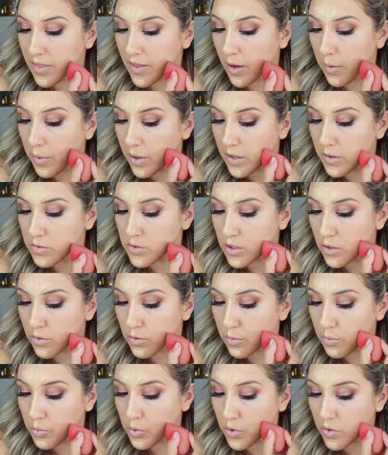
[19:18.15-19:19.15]
That way you don't
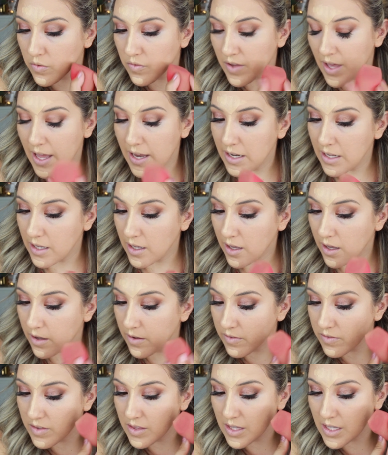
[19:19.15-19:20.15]
remove any
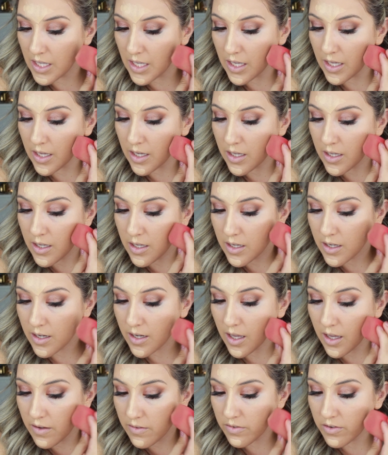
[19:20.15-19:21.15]
of the
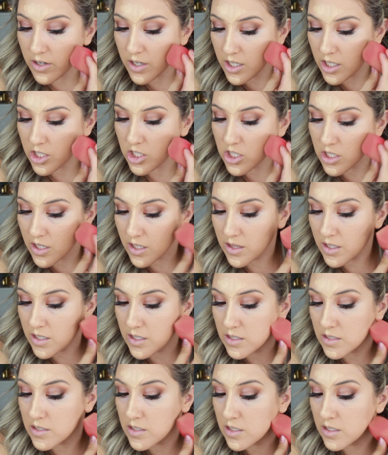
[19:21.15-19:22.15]
coverage that the
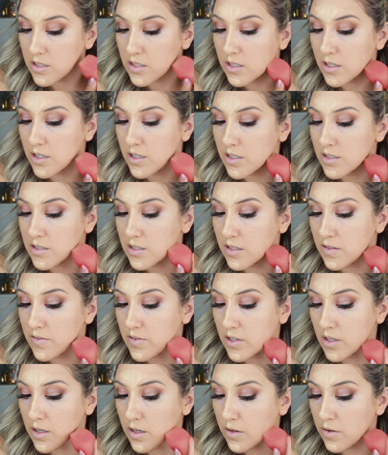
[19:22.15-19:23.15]
concealer is giving you.